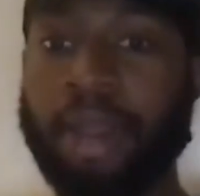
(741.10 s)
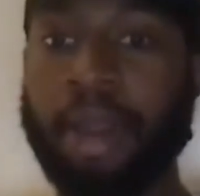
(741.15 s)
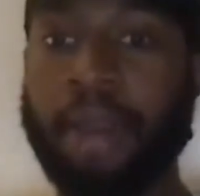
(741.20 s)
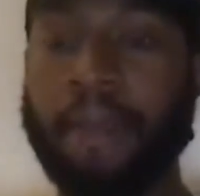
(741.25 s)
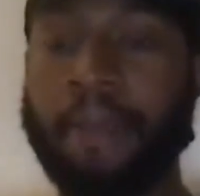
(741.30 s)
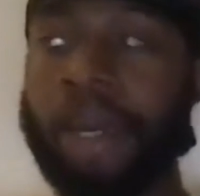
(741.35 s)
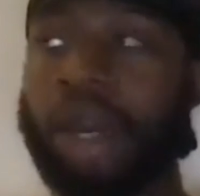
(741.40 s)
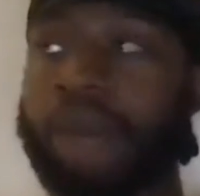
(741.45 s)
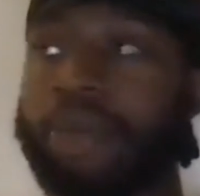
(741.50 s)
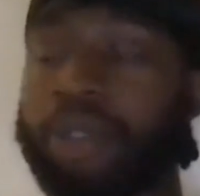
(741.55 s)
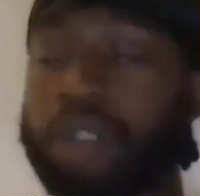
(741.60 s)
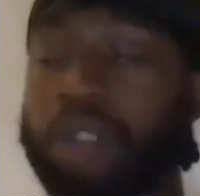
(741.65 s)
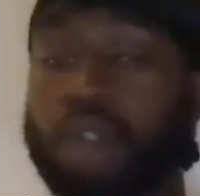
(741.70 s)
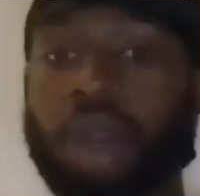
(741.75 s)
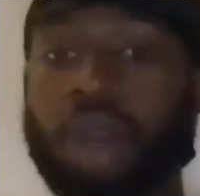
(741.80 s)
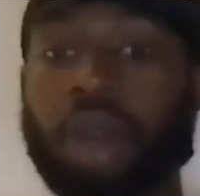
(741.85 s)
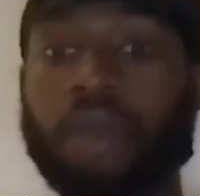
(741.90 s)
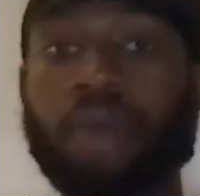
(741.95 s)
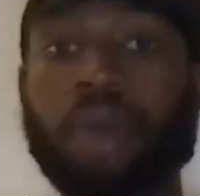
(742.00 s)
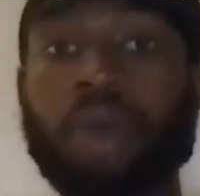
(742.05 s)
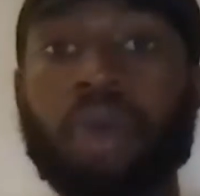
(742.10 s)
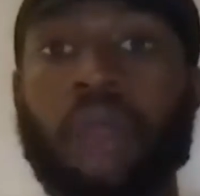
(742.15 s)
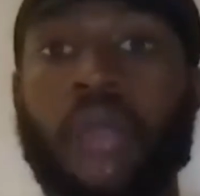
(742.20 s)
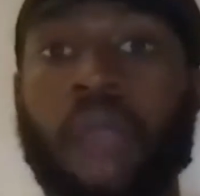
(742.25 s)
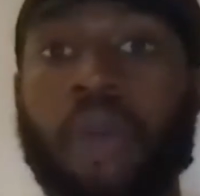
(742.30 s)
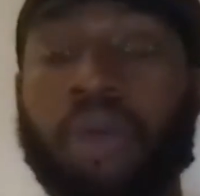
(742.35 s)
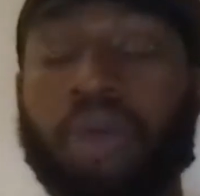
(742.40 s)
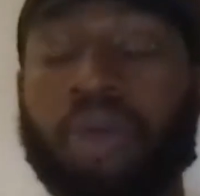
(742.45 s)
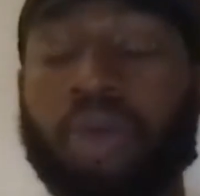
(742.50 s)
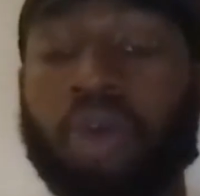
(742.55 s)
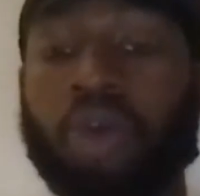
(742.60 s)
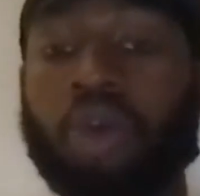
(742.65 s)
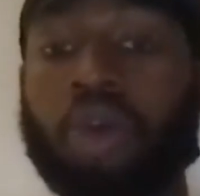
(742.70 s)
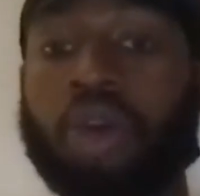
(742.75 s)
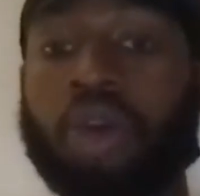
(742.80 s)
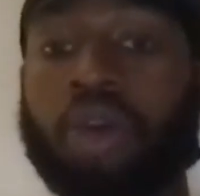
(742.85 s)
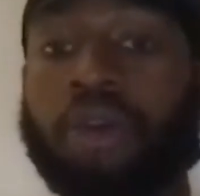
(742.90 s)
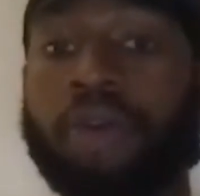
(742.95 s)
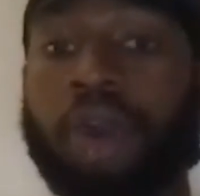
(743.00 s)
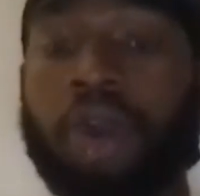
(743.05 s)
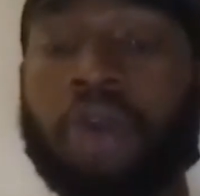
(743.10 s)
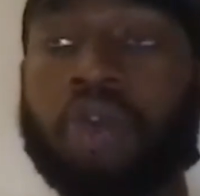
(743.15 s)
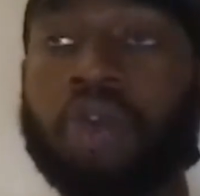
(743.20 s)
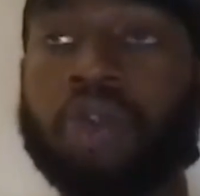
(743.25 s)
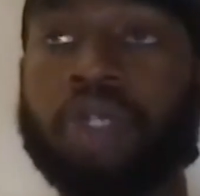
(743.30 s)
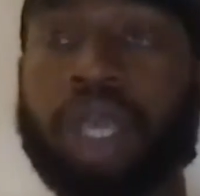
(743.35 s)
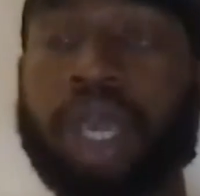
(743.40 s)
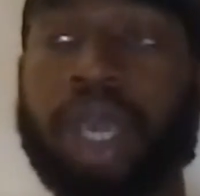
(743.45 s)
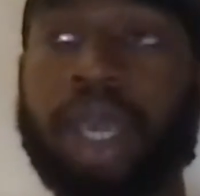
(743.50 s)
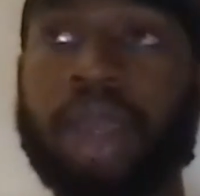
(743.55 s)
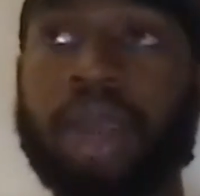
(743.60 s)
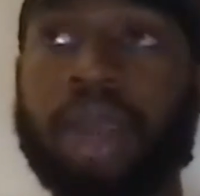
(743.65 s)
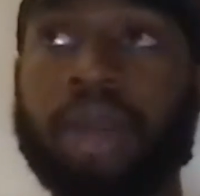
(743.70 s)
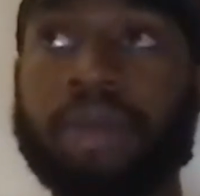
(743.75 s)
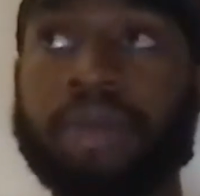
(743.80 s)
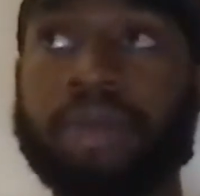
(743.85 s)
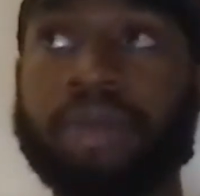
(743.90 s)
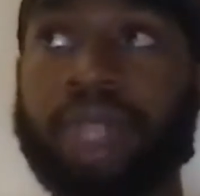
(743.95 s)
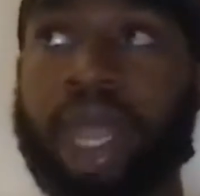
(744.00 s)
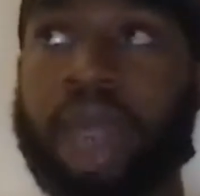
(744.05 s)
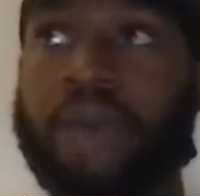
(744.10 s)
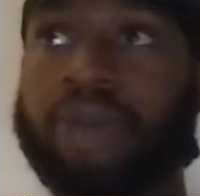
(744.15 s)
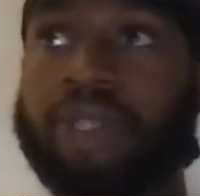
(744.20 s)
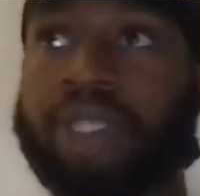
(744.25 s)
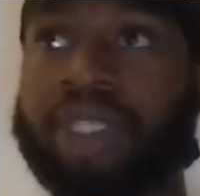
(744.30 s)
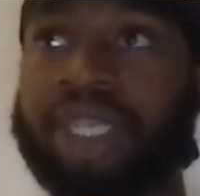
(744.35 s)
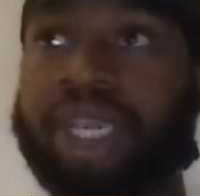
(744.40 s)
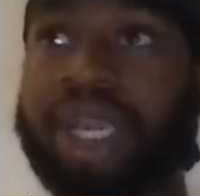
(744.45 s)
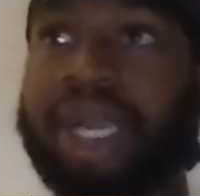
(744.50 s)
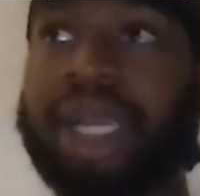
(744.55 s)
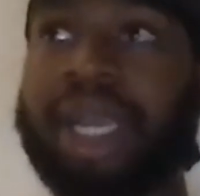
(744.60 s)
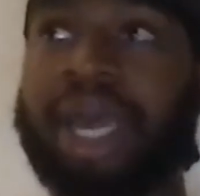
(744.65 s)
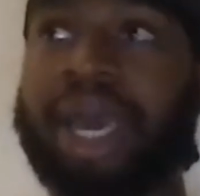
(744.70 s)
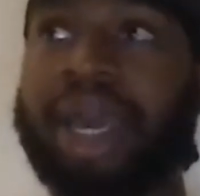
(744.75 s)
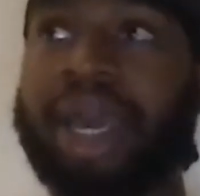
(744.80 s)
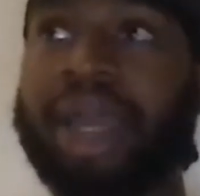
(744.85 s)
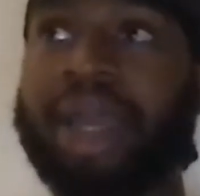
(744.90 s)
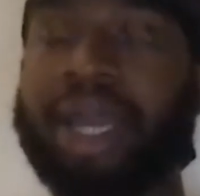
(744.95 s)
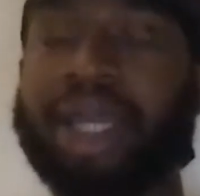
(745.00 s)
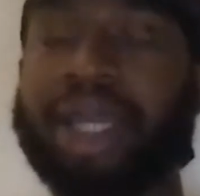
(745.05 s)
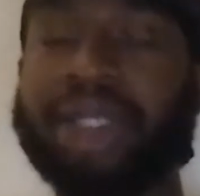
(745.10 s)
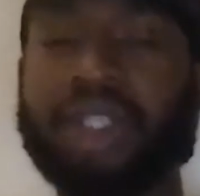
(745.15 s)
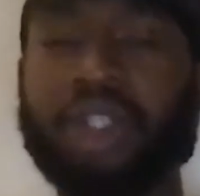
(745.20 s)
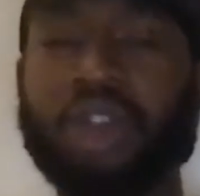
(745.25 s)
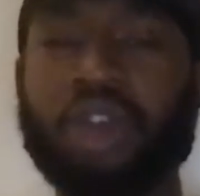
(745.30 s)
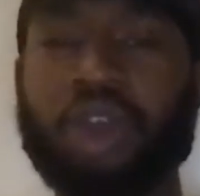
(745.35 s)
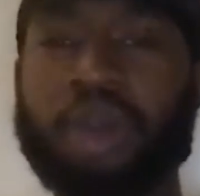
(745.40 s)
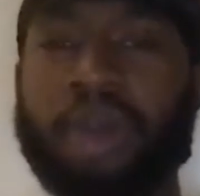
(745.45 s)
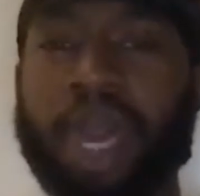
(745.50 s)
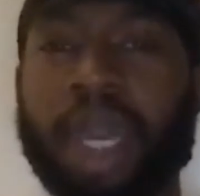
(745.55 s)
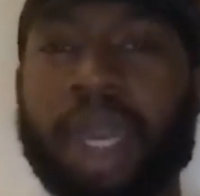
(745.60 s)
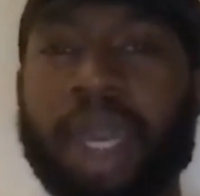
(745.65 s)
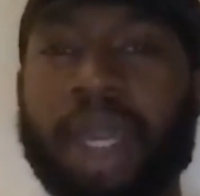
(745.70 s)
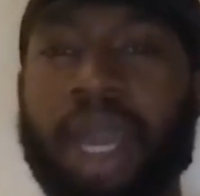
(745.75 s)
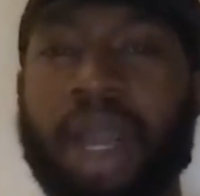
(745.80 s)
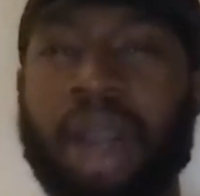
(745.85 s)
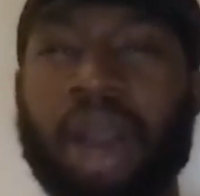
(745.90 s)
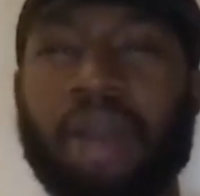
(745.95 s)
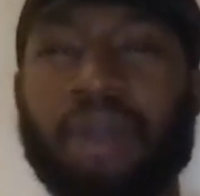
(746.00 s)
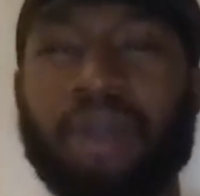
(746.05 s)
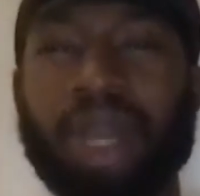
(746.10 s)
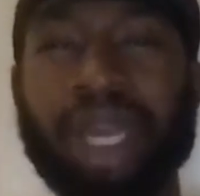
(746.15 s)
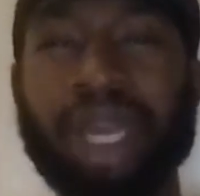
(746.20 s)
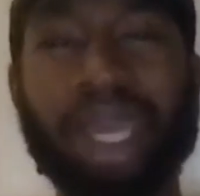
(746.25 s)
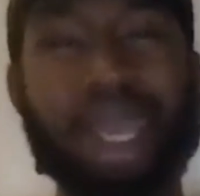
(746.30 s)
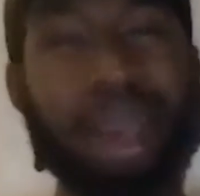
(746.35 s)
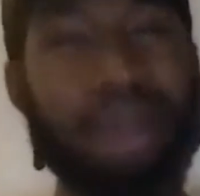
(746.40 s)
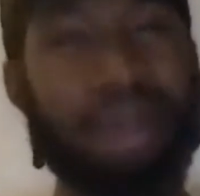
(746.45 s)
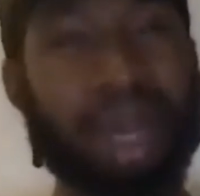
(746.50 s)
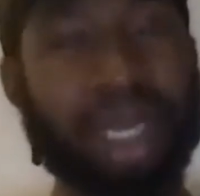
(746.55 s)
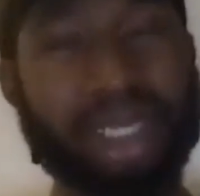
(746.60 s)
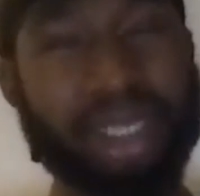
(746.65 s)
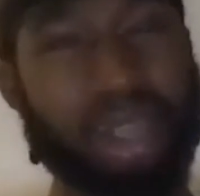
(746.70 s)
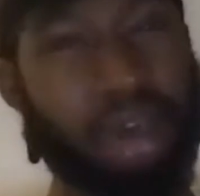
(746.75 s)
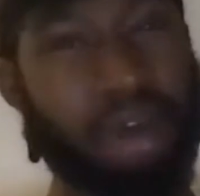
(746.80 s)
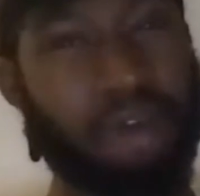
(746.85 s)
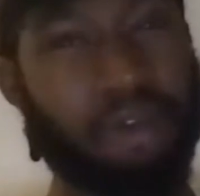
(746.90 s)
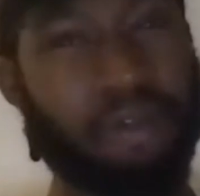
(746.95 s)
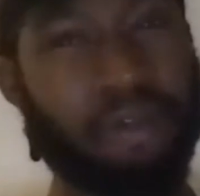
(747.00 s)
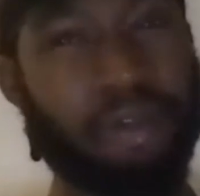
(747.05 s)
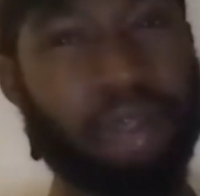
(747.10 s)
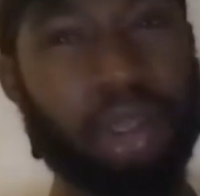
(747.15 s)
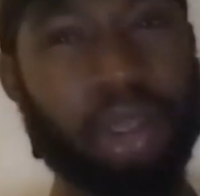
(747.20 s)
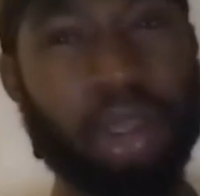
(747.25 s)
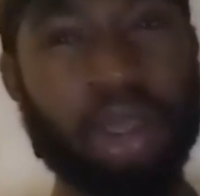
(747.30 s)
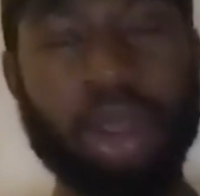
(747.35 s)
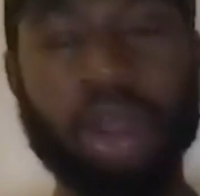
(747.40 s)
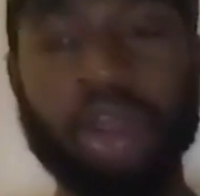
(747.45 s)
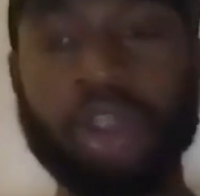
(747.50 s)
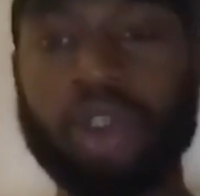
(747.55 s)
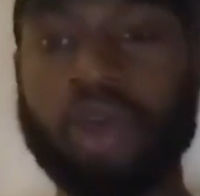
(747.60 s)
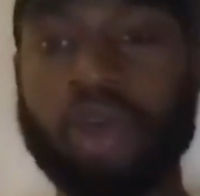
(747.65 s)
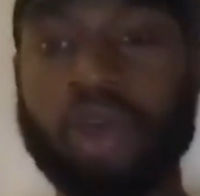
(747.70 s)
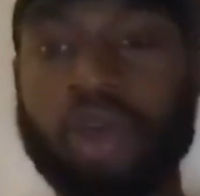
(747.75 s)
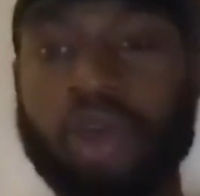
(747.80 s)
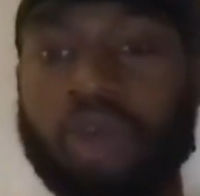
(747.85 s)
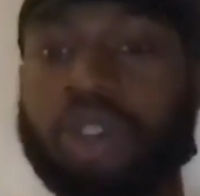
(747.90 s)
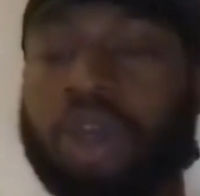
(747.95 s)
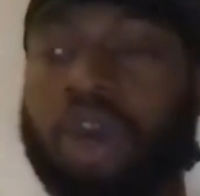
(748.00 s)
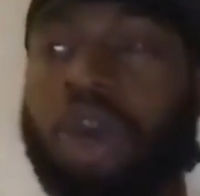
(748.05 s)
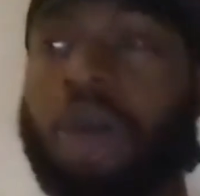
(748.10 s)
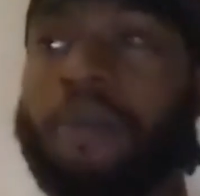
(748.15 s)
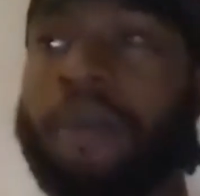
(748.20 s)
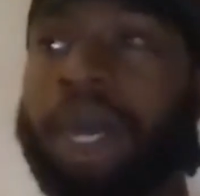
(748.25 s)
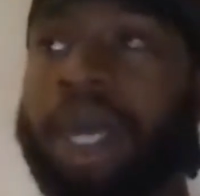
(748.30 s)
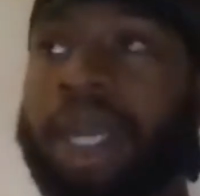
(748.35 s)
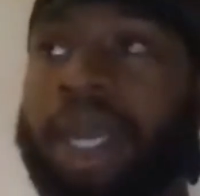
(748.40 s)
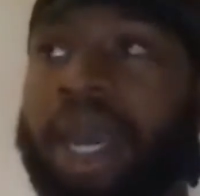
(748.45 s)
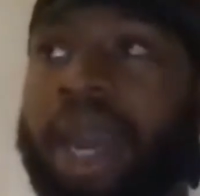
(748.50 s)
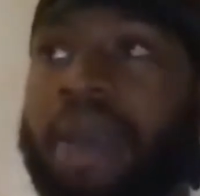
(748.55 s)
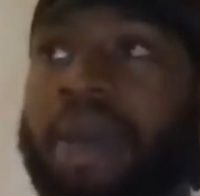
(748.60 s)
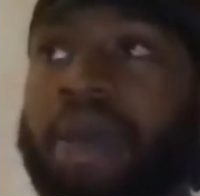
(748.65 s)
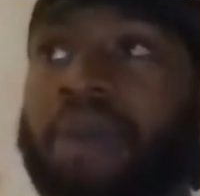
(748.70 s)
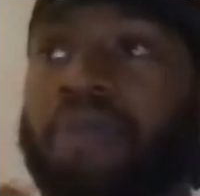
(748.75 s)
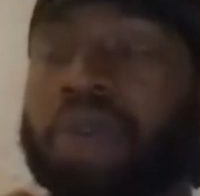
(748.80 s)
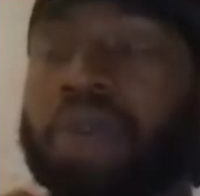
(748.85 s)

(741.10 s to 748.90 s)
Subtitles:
purpose. So I would record a vocal tape. I would sing a line, listen to it back, and I can't really hear myself. So to combat that, I would